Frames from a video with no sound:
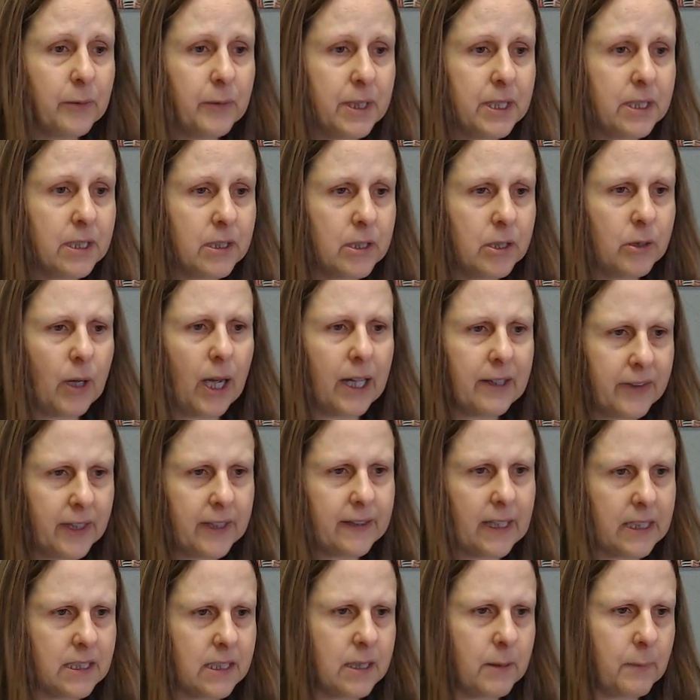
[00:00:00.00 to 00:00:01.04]
reason too. I think
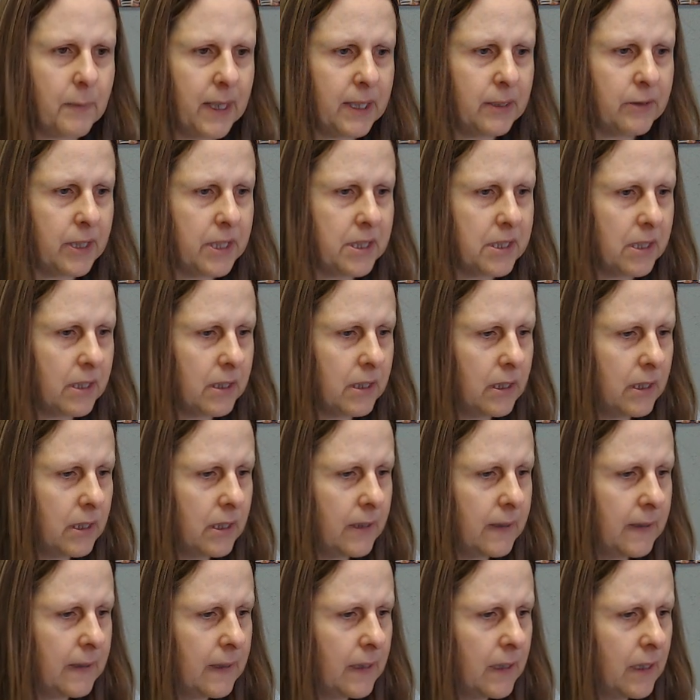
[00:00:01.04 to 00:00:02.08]
that's the main reason.
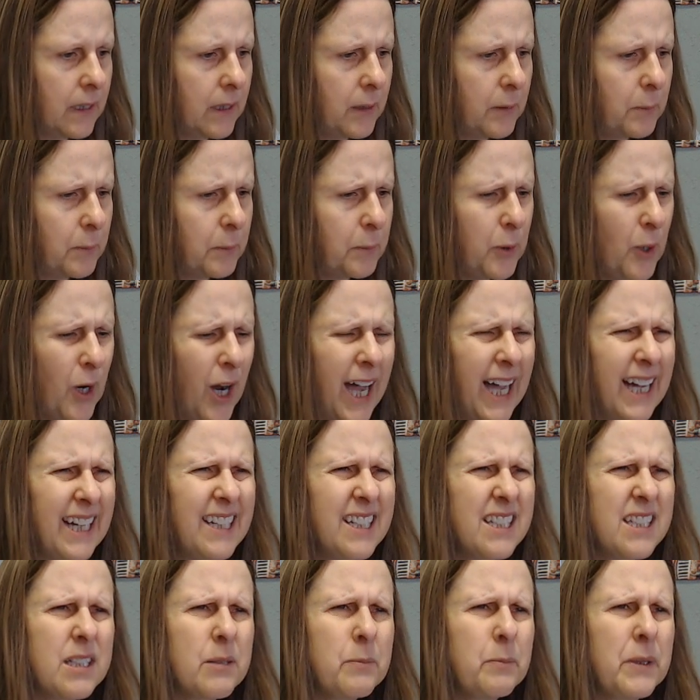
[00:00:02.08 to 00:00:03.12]
Pride
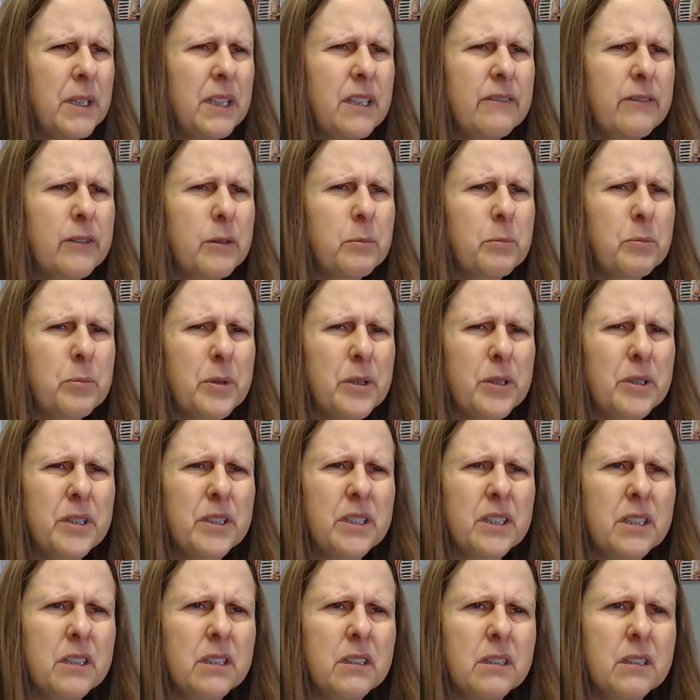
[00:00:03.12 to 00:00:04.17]
is a bit of a
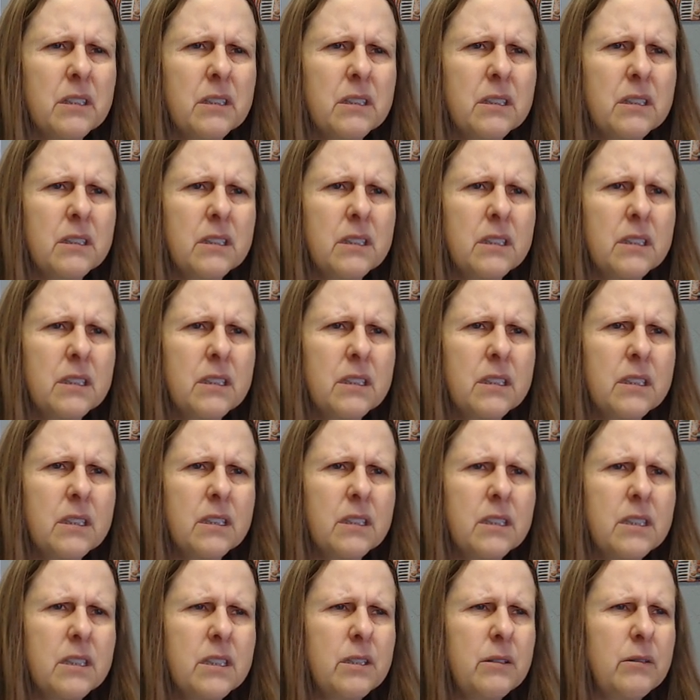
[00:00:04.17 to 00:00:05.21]
burden
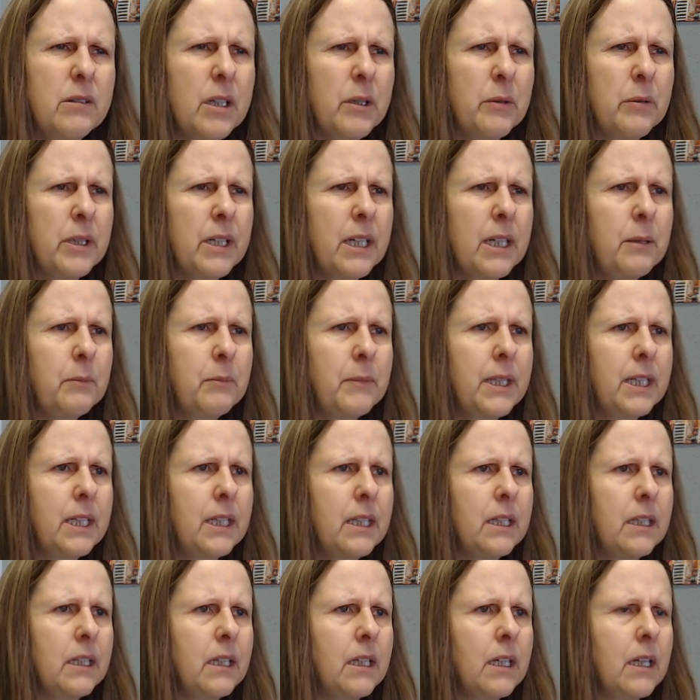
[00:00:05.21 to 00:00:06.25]
do you know what I
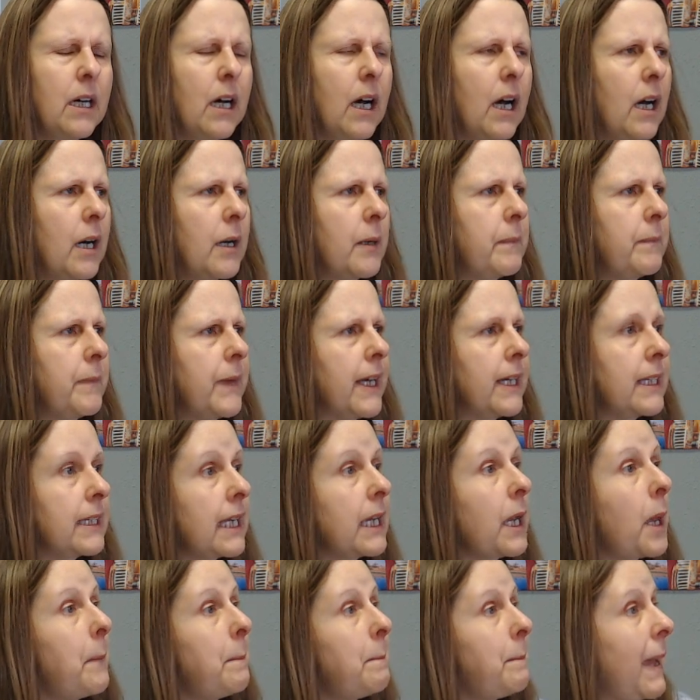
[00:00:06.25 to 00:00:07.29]
mean? Um, like
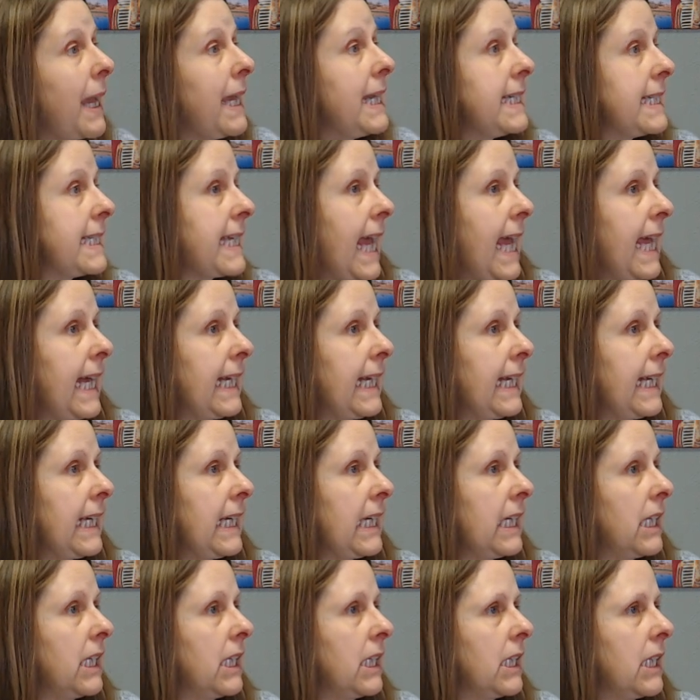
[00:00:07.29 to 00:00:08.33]

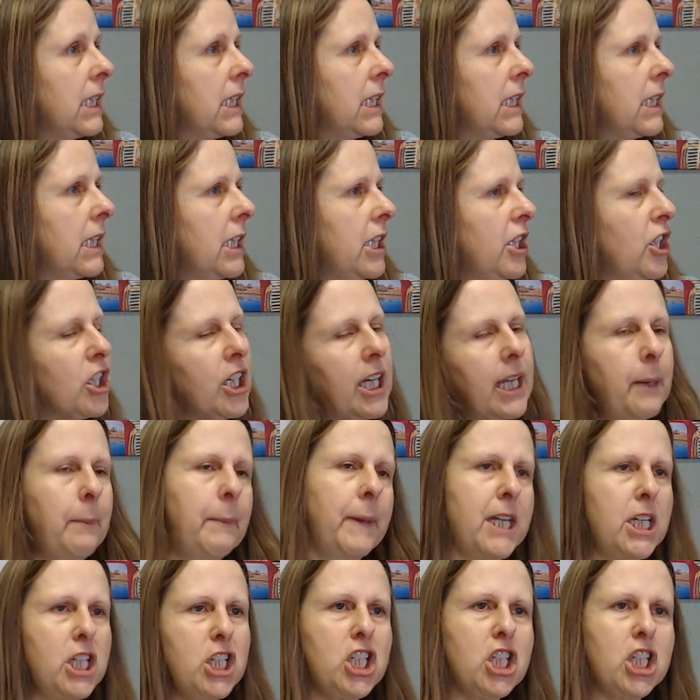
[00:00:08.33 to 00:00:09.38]
maintaining your
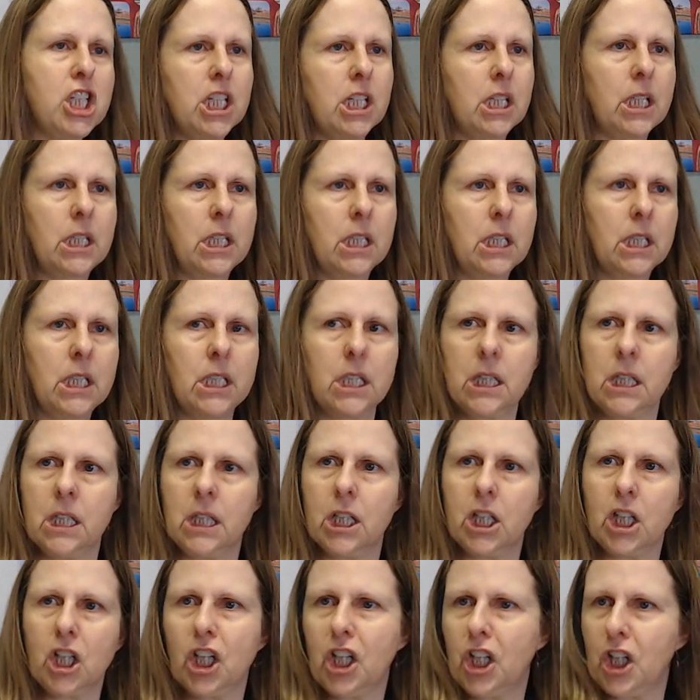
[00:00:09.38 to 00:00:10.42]
image,
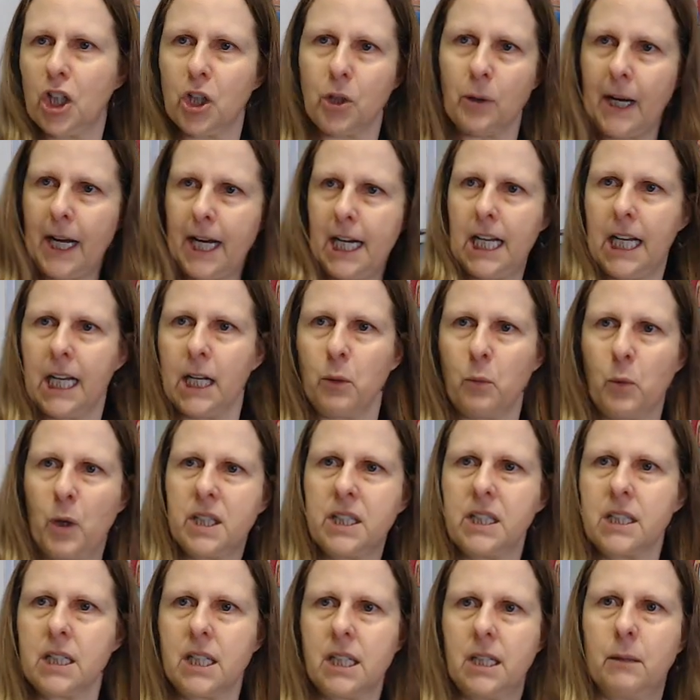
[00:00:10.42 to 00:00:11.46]
curating
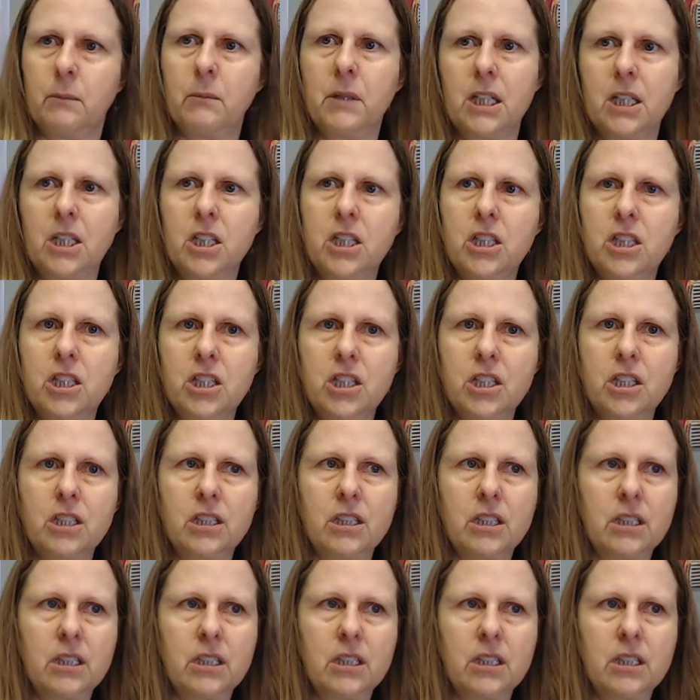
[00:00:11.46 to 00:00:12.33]
one's image